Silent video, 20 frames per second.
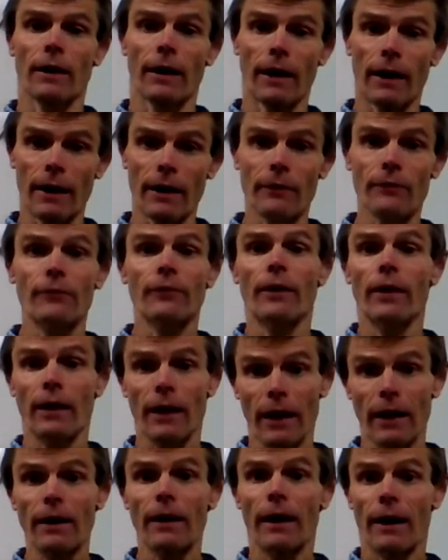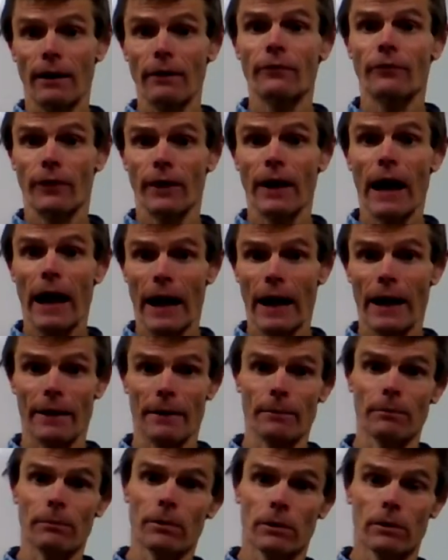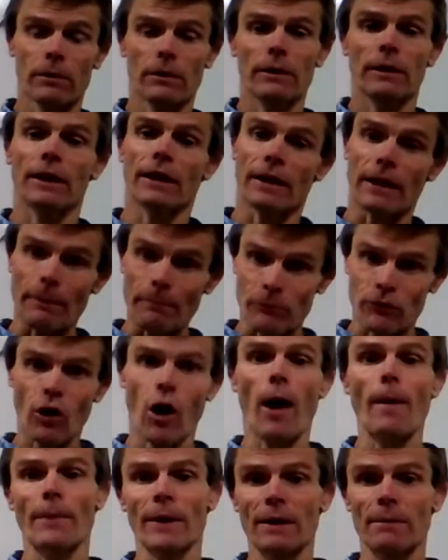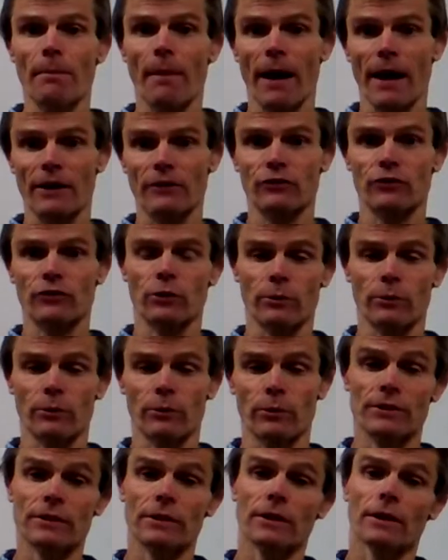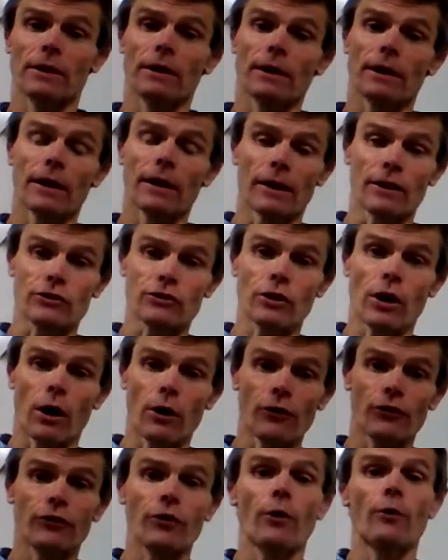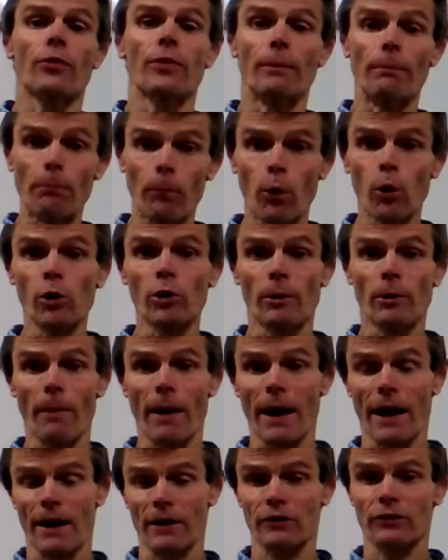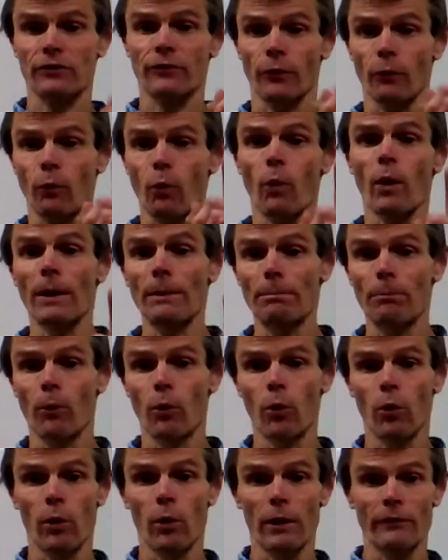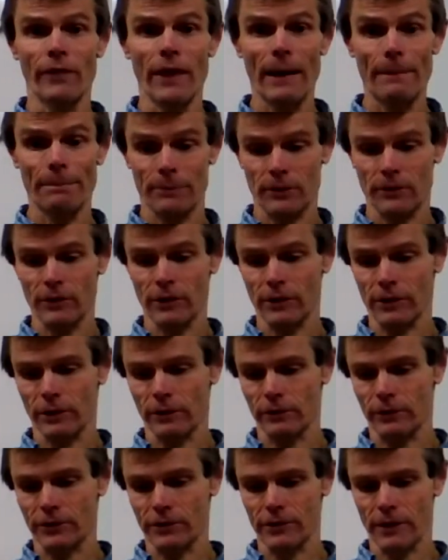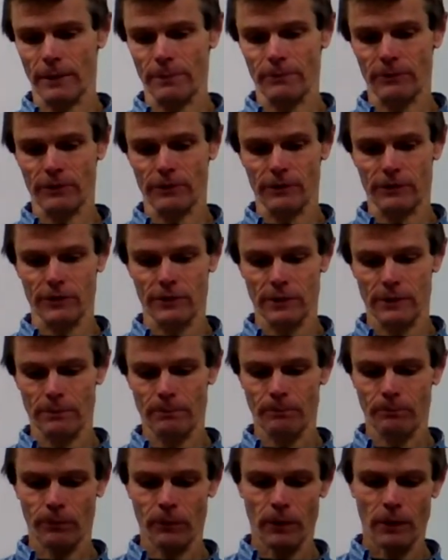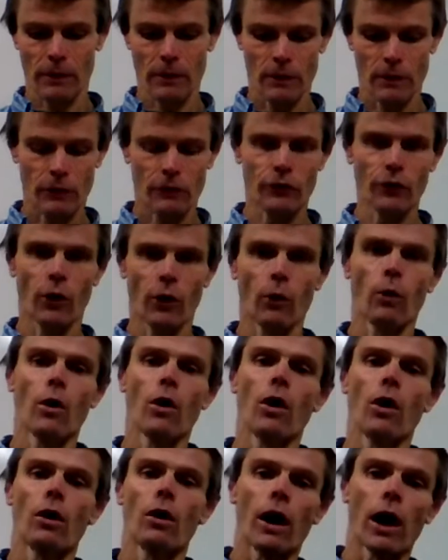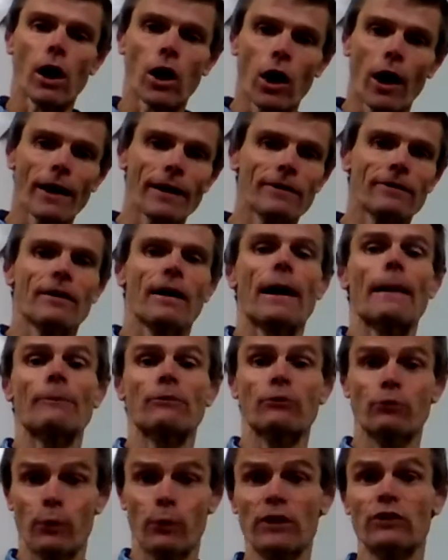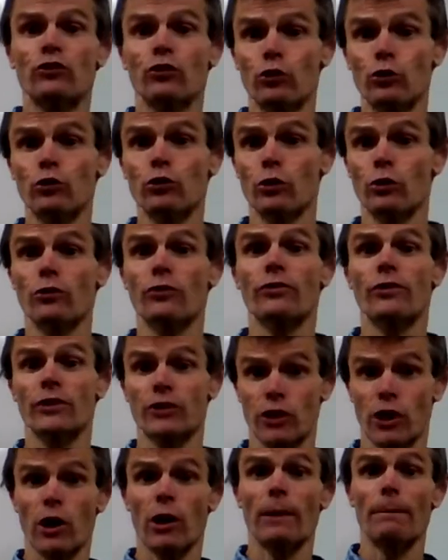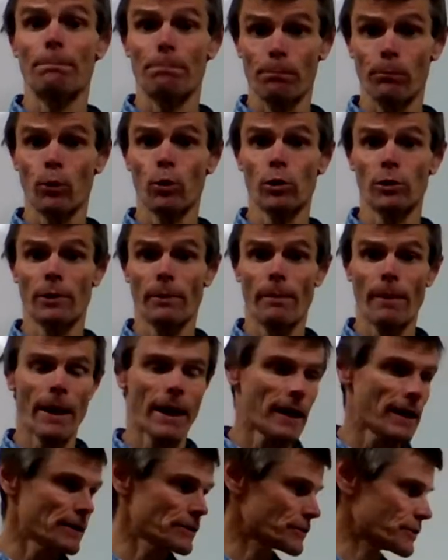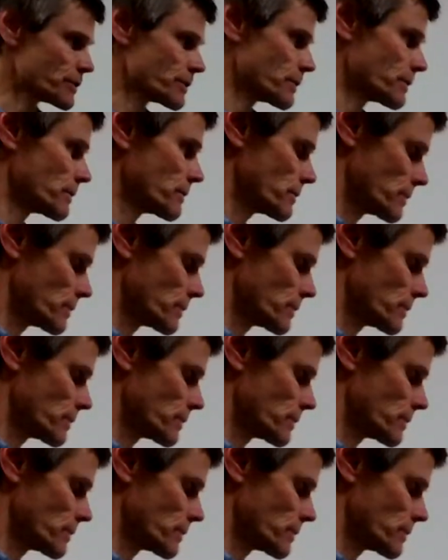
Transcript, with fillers: of, uh, of an atom in atomic mass units, and it's also the molar mass for one mole of that particular substance. So a lot of times we do use the term molar mass.